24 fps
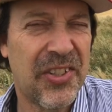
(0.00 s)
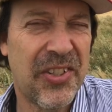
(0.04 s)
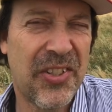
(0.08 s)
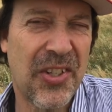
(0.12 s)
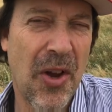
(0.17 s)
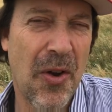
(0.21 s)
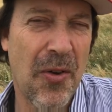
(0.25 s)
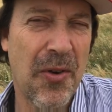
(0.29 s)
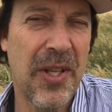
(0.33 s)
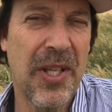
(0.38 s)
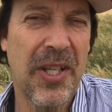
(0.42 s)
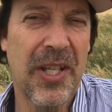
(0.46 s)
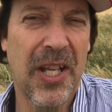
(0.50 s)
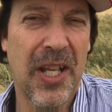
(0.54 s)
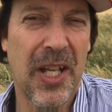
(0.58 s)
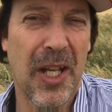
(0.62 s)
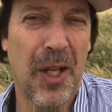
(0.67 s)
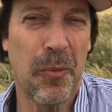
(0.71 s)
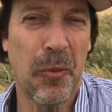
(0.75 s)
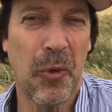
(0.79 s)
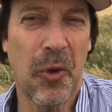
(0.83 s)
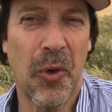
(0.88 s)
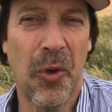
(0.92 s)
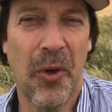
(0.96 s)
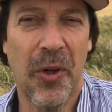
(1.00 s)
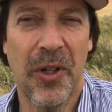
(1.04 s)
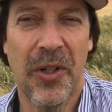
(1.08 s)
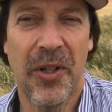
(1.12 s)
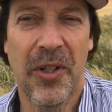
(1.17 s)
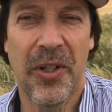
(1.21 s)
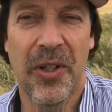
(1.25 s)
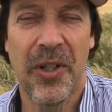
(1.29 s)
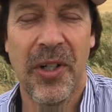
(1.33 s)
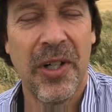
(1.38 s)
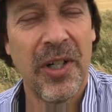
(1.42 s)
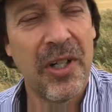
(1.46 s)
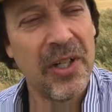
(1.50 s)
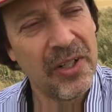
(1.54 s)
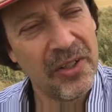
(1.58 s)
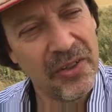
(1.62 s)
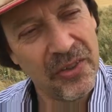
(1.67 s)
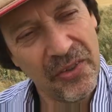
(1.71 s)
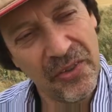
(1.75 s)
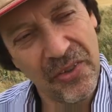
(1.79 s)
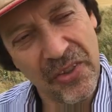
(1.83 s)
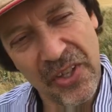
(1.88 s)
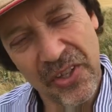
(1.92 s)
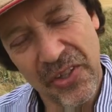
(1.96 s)
Sony camcorder,
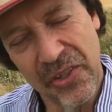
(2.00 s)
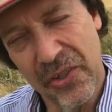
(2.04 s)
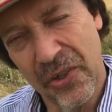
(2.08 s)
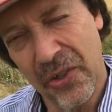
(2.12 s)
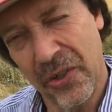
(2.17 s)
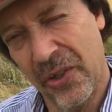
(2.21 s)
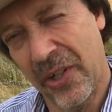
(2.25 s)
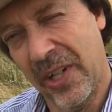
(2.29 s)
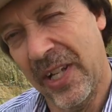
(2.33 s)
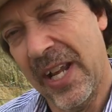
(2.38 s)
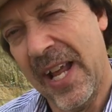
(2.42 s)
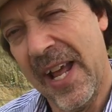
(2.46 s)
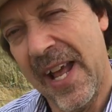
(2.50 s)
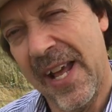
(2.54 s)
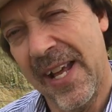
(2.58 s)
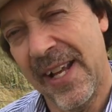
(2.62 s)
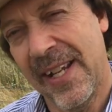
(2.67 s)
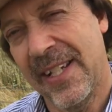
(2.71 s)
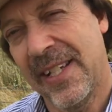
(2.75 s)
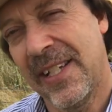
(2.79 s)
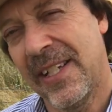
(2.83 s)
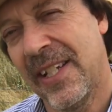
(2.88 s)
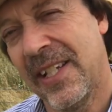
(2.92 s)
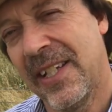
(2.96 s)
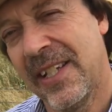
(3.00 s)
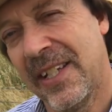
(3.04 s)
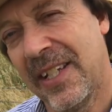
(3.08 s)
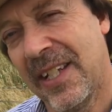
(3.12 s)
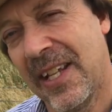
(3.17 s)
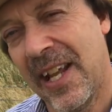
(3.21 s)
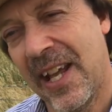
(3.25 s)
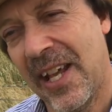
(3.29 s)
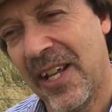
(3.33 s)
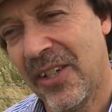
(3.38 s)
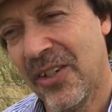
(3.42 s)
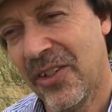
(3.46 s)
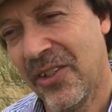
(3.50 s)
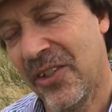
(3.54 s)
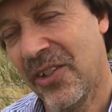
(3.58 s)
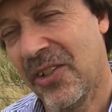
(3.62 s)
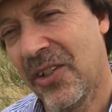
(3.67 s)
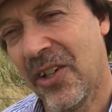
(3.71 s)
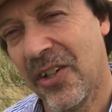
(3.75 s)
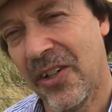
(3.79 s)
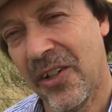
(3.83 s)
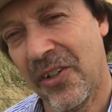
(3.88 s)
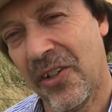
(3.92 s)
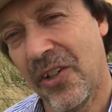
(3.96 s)
the dirty heads indicator,
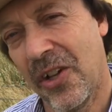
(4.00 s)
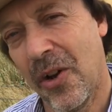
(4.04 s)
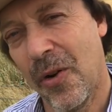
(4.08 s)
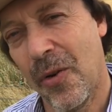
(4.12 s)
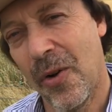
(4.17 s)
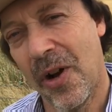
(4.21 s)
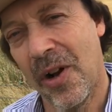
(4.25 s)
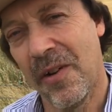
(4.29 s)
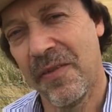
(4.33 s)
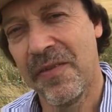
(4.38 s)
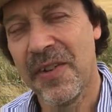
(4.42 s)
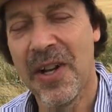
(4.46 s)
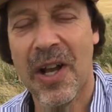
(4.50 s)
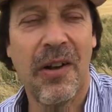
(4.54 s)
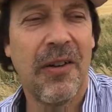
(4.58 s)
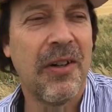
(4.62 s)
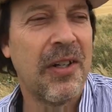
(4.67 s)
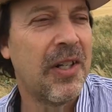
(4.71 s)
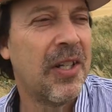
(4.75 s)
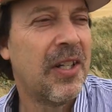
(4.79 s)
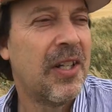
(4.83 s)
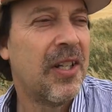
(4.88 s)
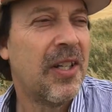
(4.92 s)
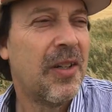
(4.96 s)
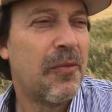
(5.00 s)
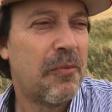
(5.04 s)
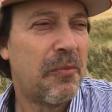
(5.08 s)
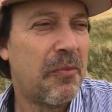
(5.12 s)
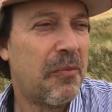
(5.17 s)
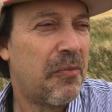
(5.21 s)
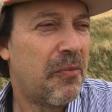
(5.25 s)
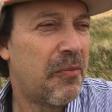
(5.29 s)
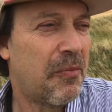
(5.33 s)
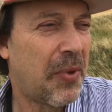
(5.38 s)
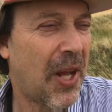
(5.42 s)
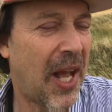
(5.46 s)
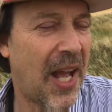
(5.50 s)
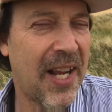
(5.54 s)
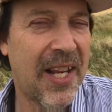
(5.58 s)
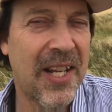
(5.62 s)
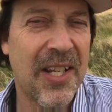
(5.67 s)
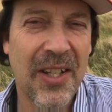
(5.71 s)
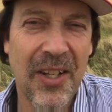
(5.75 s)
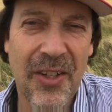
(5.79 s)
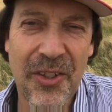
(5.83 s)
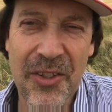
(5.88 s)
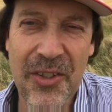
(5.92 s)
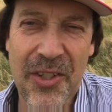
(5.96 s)
started to go off. Now, back
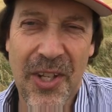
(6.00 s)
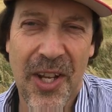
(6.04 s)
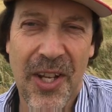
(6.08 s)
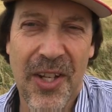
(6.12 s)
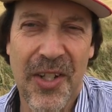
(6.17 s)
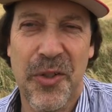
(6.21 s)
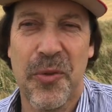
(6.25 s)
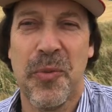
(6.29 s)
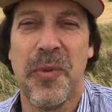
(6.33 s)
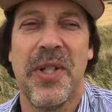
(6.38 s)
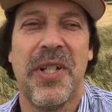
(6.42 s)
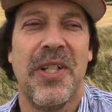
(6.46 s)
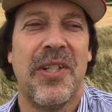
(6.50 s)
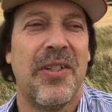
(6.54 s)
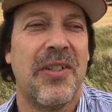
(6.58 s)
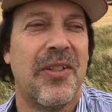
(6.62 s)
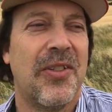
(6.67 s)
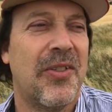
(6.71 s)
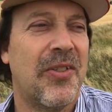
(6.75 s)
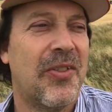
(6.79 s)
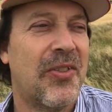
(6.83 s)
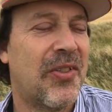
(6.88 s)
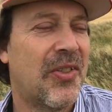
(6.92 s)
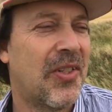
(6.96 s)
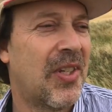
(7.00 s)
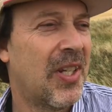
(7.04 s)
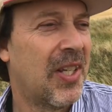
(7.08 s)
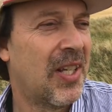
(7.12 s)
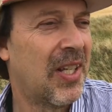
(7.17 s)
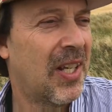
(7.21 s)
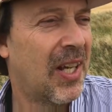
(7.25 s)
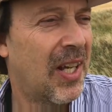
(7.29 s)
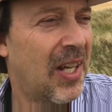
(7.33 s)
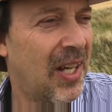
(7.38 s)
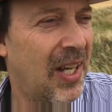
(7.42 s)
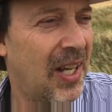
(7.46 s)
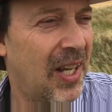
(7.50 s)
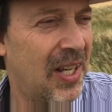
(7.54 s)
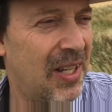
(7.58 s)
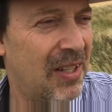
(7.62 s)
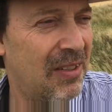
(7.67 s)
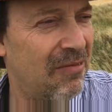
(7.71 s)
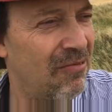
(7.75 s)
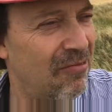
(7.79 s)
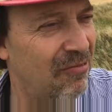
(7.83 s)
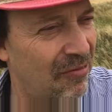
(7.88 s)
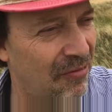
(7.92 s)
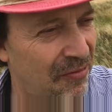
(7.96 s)
in those days, we used
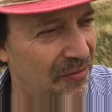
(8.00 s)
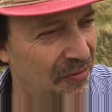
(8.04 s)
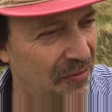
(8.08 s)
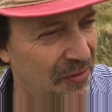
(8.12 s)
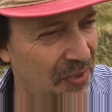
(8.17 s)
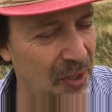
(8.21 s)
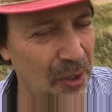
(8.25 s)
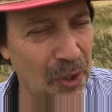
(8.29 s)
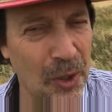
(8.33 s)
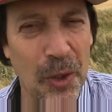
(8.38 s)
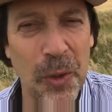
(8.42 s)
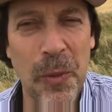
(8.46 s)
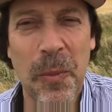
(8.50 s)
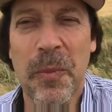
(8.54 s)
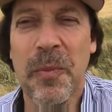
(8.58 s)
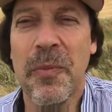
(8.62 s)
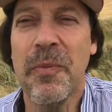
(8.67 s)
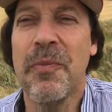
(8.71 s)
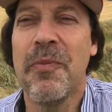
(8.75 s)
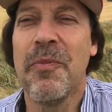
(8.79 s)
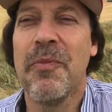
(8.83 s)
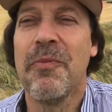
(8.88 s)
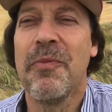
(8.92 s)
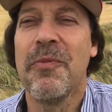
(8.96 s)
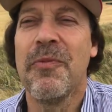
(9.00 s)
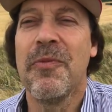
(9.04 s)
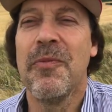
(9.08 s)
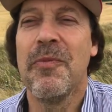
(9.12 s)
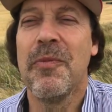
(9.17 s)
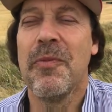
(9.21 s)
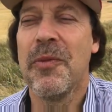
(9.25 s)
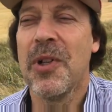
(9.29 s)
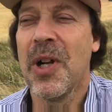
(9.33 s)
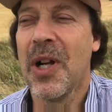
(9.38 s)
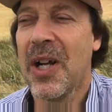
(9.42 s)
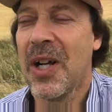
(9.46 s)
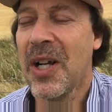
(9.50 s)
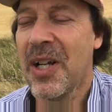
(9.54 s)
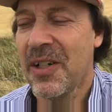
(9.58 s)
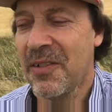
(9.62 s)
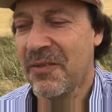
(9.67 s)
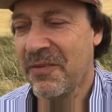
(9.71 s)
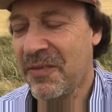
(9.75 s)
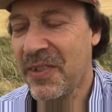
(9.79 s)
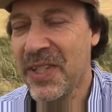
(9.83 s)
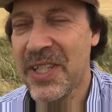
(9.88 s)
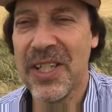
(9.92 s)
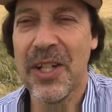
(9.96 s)

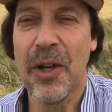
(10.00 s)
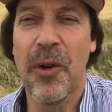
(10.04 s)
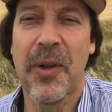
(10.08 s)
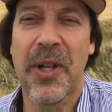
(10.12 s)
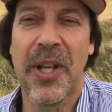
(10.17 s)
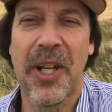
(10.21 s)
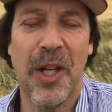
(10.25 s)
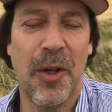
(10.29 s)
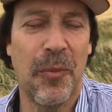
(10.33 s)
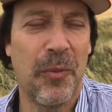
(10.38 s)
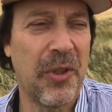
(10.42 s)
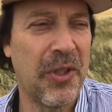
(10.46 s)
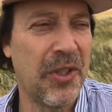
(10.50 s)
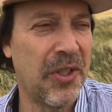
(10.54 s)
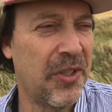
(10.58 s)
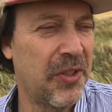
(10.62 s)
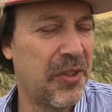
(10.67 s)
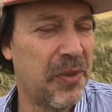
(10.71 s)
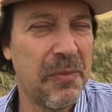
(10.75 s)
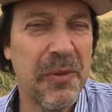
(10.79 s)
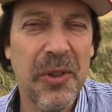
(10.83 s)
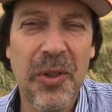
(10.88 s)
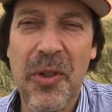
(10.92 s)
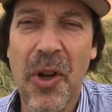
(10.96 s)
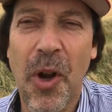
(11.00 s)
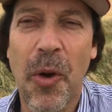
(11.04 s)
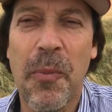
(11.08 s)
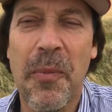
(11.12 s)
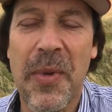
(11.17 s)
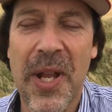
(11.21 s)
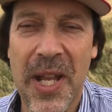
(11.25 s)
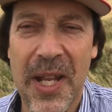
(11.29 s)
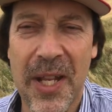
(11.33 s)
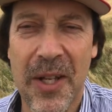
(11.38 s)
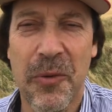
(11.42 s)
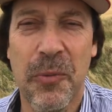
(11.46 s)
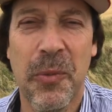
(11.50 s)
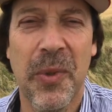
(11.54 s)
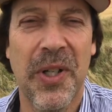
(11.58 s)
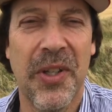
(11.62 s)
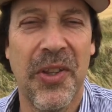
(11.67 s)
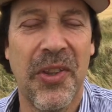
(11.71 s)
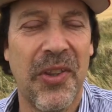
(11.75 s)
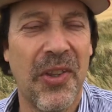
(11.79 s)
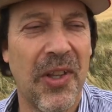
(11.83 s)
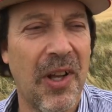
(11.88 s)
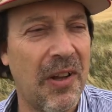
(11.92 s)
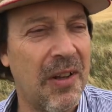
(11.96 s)
video cameras, you know, made
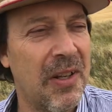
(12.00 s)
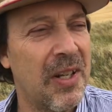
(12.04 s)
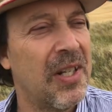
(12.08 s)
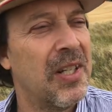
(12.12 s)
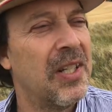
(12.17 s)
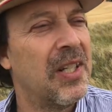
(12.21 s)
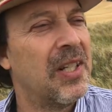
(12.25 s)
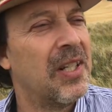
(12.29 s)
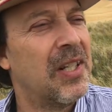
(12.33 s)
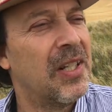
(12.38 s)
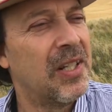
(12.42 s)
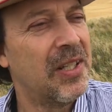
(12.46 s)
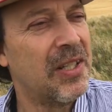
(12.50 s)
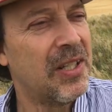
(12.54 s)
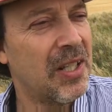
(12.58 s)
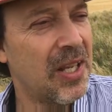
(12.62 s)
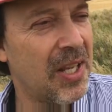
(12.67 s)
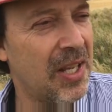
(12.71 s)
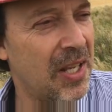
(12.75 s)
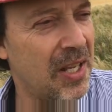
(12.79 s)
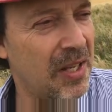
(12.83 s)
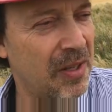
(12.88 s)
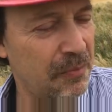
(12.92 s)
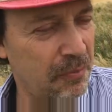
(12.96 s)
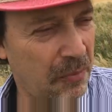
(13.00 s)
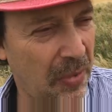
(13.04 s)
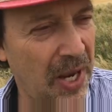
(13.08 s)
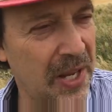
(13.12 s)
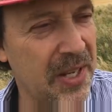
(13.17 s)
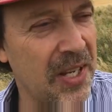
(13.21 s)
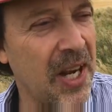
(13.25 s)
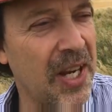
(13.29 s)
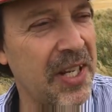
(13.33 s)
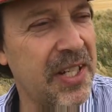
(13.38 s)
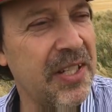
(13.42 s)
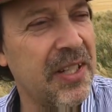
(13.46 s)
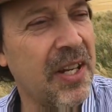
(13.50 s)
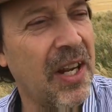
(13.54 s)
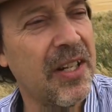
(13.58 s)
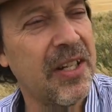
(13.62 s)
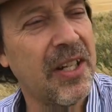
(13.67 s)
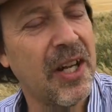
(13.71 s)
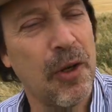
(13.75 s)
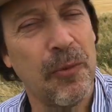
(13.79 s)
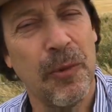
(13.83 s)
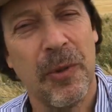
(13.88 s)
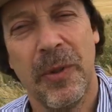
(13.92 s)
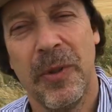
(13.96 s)
with, by
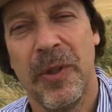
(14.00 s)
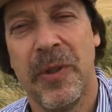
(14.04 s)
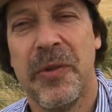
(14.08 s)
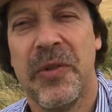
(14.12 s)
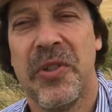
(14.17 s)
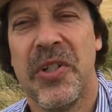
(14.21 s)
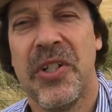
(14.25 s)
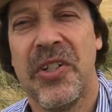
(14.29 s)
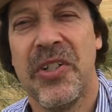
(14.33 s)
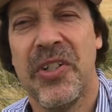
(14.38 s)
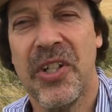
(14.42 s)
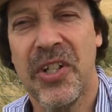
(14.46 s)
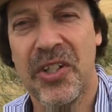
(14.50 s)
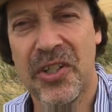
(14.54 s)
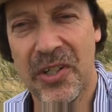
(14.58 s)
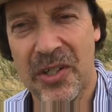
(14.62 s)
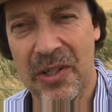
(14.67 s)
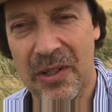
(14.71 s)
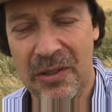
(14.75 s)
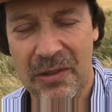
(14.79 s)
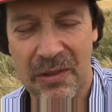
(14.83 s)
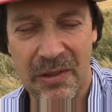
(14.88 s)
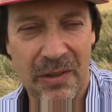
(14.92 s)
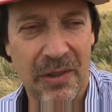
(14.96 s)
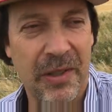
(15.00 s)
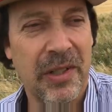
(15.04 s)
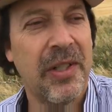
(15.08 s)
1999, we were using digital